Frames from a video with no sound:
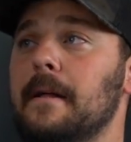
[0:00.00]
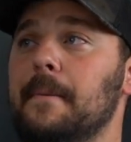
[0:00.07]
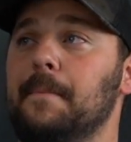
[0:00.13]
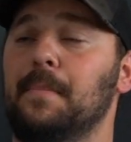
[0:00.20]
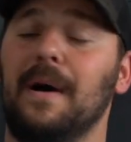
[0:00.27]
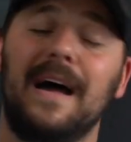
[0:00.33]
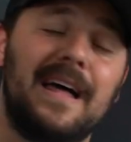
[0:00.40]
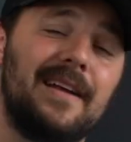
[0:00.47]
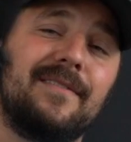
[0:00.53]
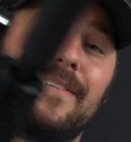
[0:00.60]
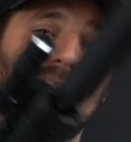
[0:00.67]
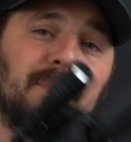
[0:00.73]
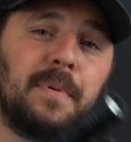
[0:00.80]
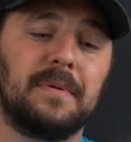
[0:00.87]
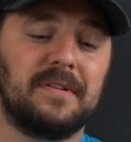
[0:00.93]
But out of
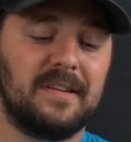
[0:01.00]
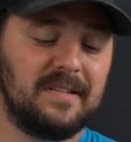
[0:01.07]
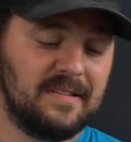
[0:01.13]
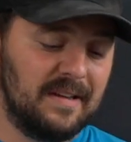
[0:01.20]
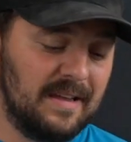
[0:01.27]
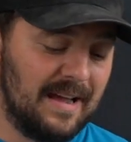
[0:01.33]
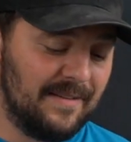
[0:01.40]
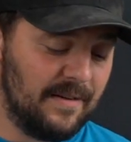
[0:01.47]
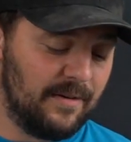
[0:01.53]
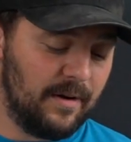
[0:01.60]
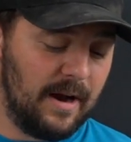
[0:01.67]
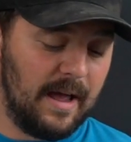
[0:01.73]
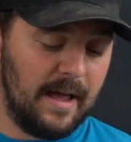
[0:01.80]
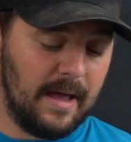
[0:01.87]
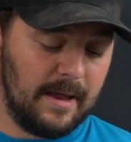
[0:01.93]
every PCC I've ever
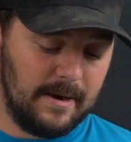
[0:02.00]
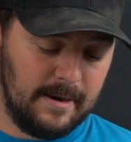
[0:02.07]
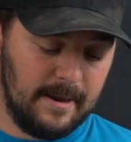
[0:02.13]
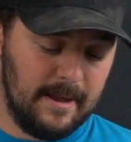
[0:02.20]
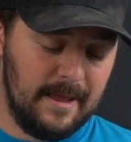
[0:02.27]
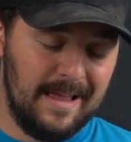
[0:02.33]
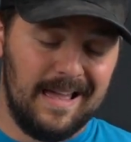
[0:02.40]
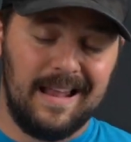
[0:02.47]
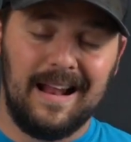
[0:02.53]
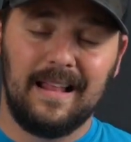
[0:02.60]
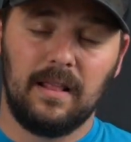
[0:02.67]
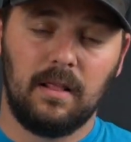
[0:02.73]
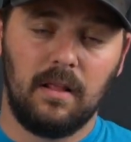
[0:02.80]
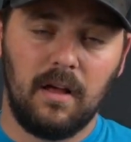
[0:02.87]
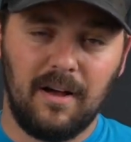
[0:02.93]
had, and I
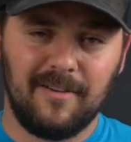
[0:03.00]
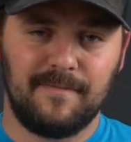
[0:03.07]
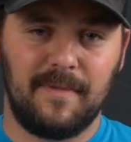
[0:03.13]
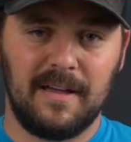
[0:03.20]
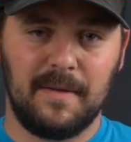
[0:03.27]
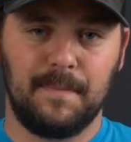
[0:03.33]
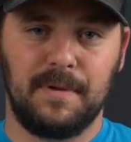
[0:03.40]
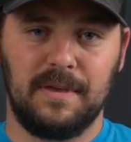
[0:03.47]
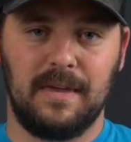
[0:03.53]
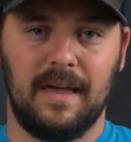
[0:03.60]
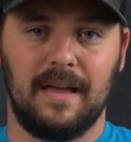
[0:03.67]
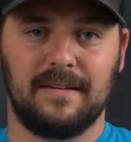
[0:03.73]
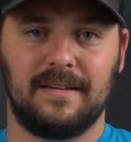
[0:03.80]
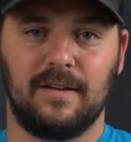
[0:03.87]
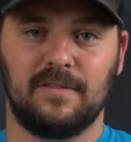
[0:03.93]
love my
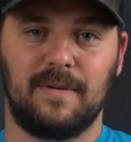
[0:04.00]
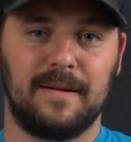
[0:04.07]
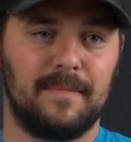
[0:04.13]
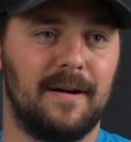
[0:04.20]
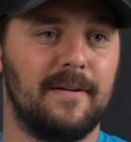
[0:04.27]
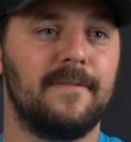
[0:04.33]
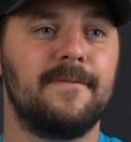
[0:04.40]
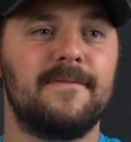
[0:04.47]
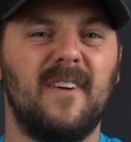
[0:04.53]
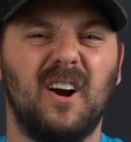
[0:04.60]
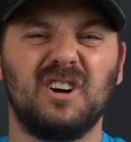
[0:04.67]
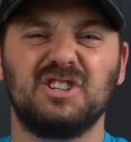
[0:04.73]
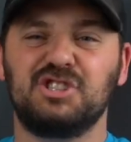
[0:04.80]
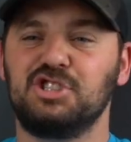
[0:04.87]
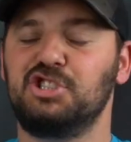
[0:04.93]
MPX, that was like my
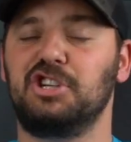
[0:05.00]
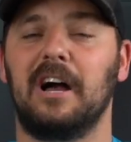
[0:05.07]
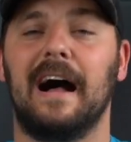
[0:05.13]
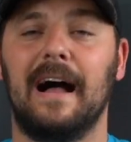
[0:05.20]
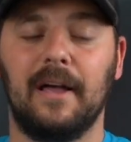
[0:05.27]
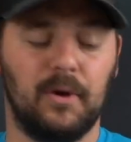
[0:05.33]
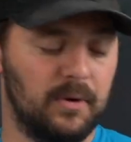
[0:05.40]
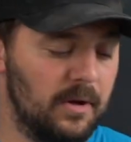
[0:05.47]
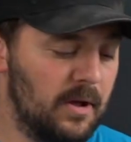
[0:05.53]
first child